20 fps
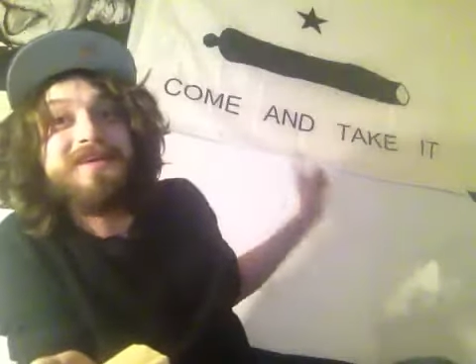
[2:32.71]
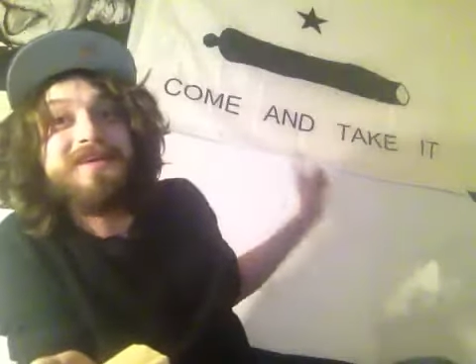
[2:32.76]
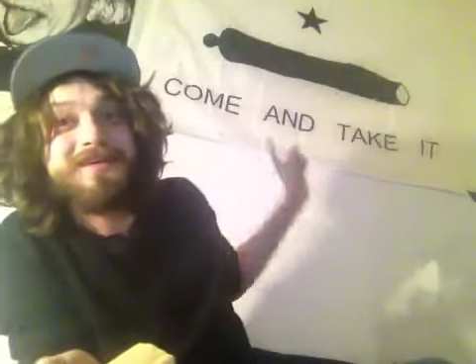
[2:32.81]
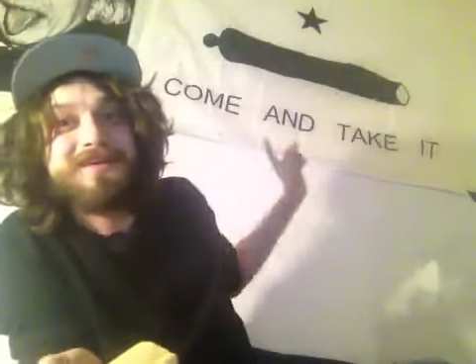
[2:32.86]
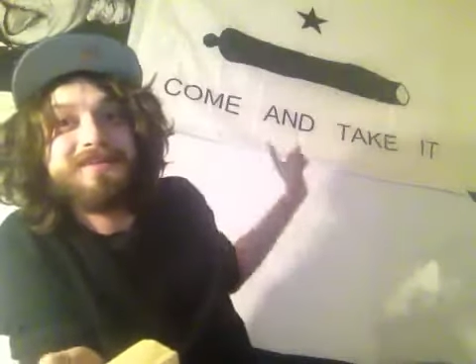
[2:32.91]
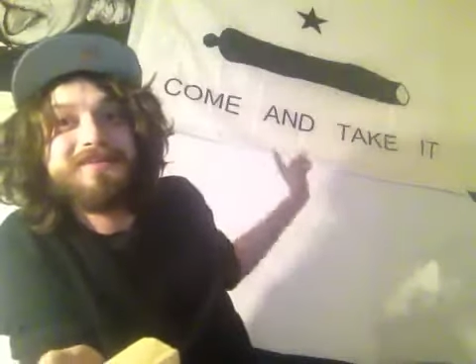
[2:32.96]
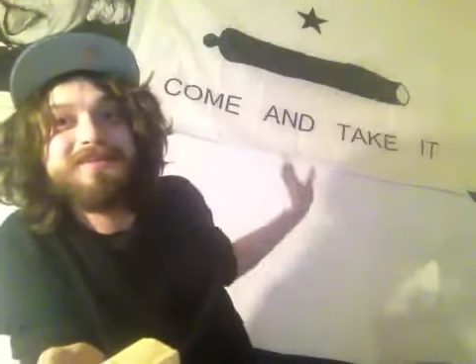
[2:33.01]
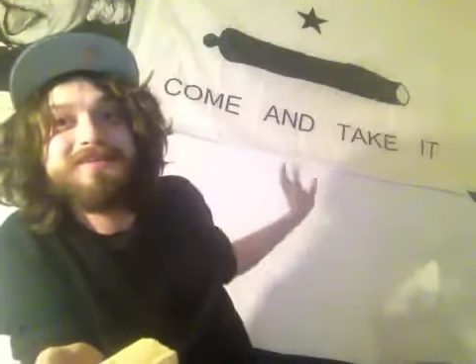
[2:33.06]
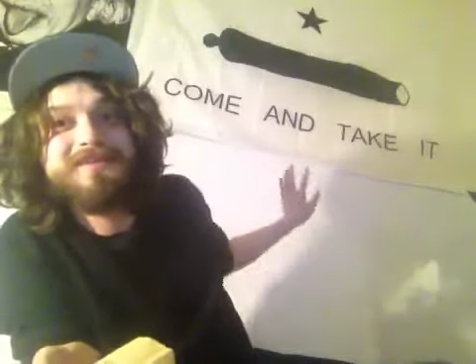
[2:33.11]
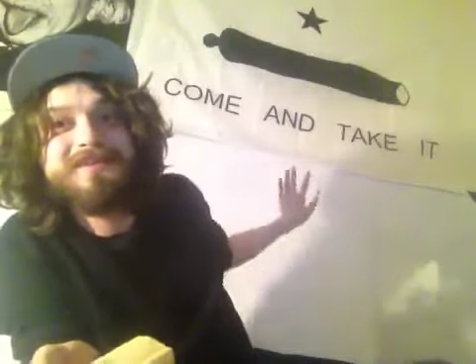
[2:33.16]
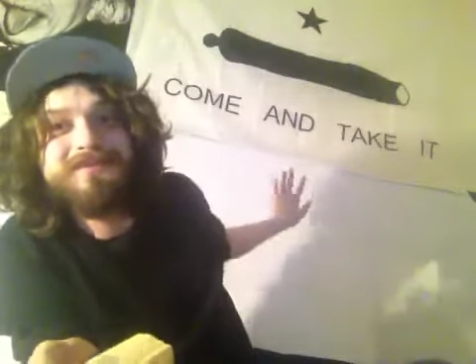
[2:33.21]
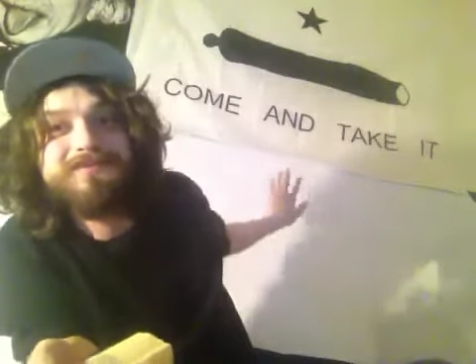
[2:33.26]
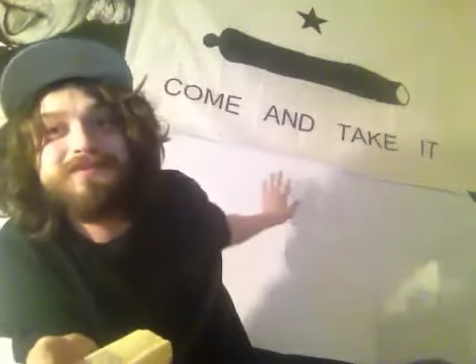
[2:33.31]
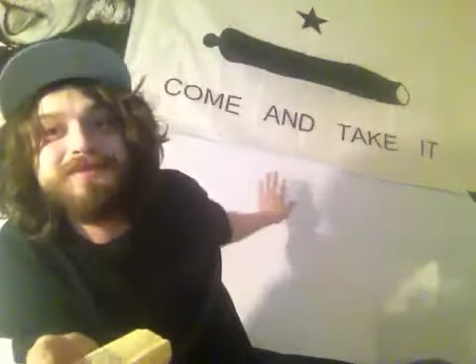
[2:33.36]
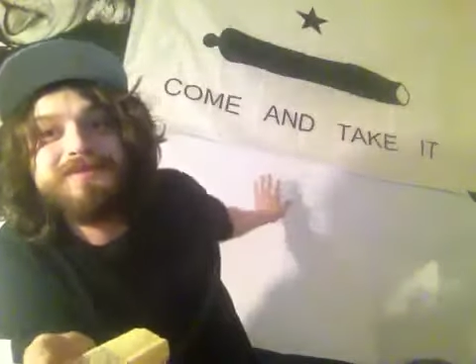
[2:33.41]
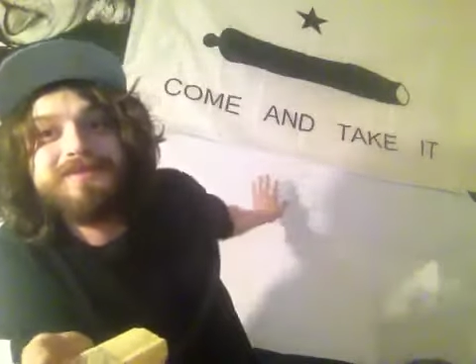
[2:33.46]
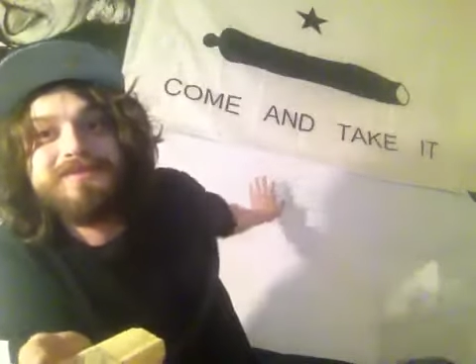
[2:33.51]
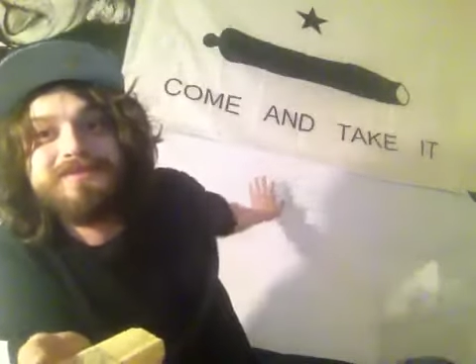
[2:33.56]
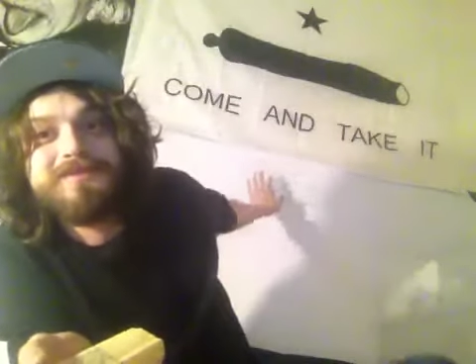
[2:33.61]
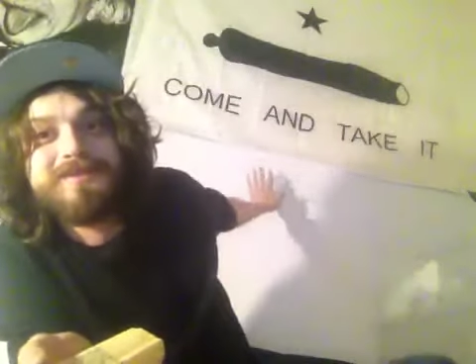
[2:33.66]
This is the
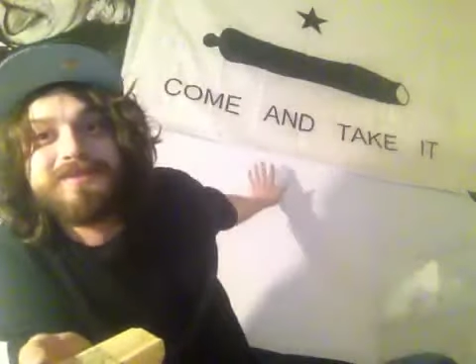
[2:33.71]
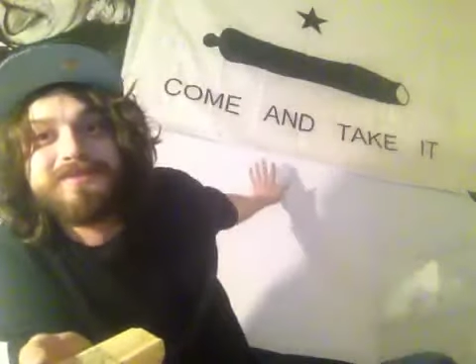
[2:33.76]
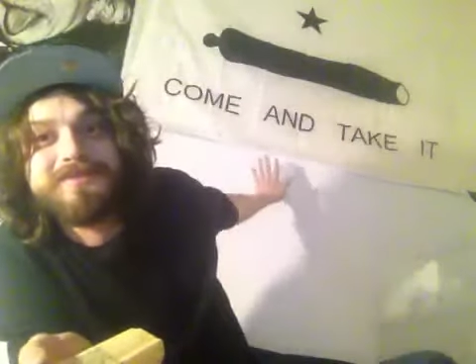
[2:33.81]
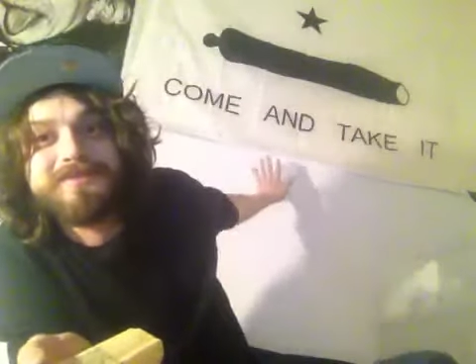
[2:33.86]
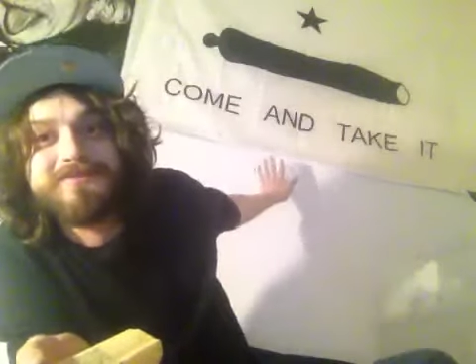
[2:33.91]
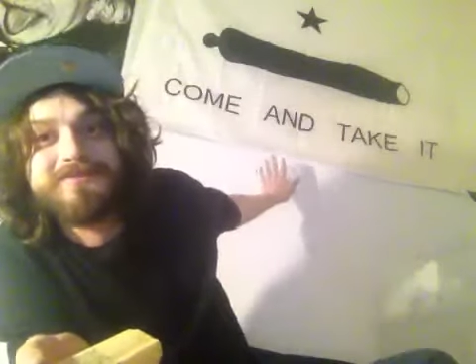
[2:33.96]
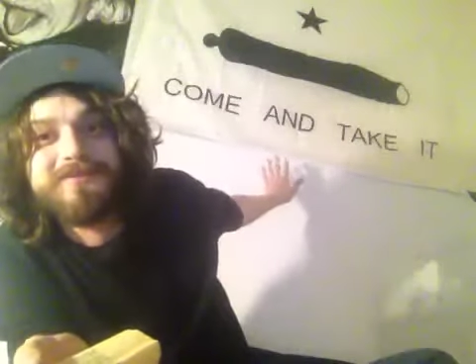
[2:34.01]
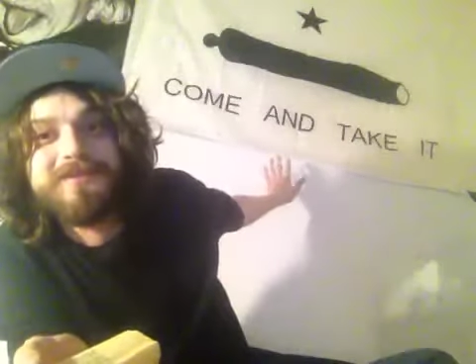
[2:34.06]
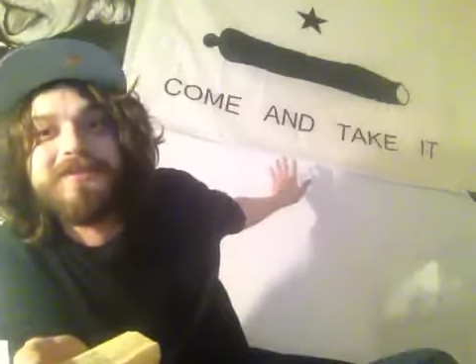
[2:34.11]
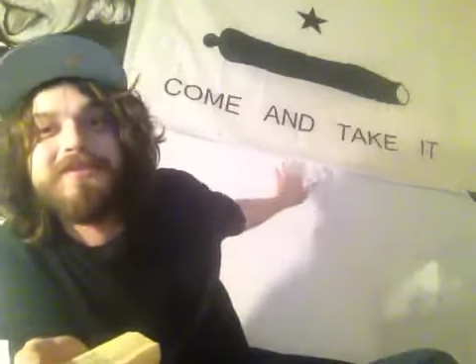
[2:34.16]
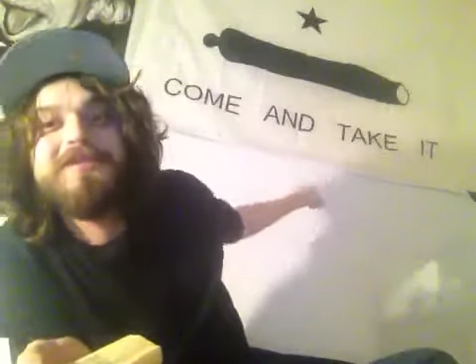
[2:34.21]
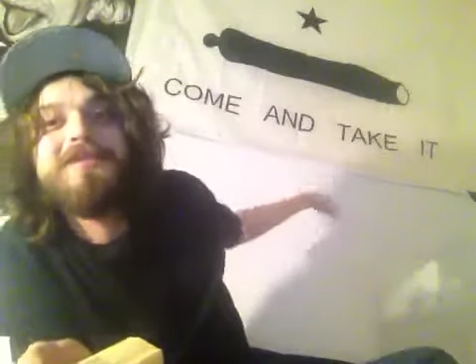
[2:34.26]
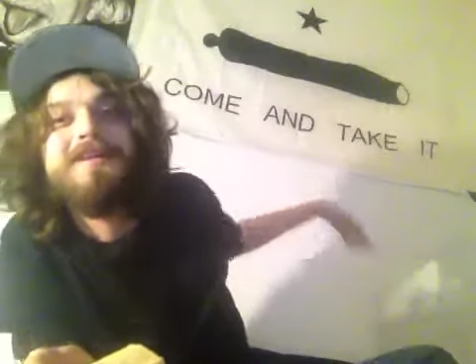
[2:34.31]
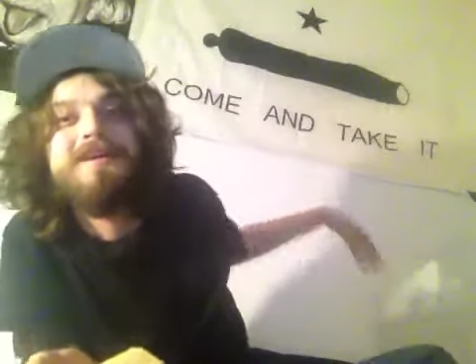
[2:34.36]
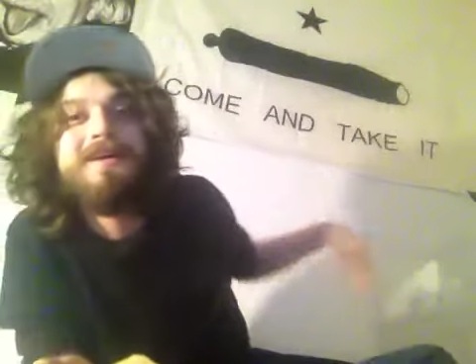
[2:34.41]
original Texas flag.